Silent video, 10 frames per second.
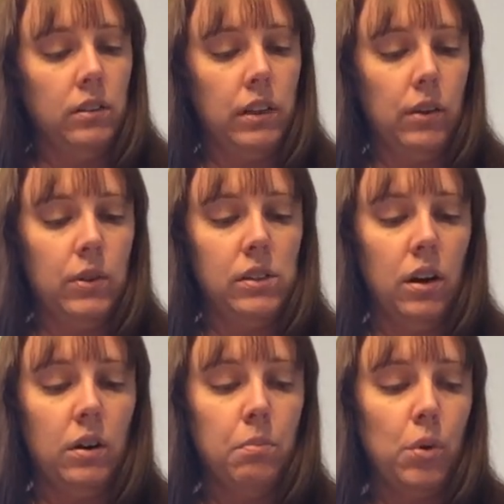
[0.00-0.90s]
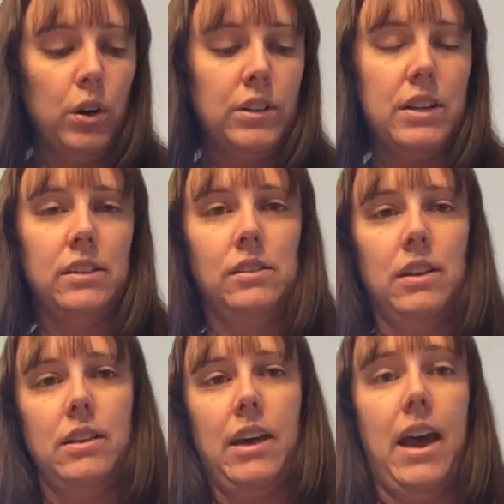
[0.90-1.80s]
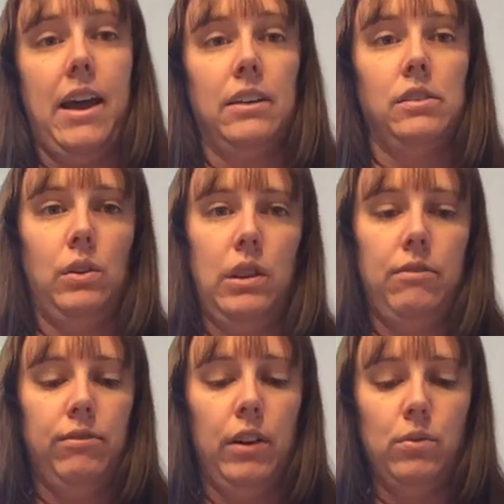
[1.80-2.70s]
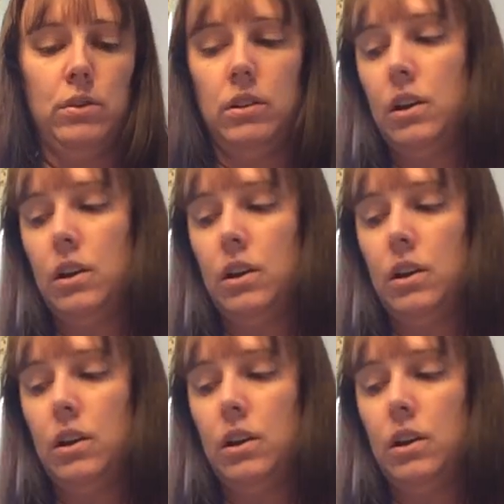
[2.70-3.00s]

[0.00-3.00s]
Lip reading: liquids are more dense than the egg, so they float.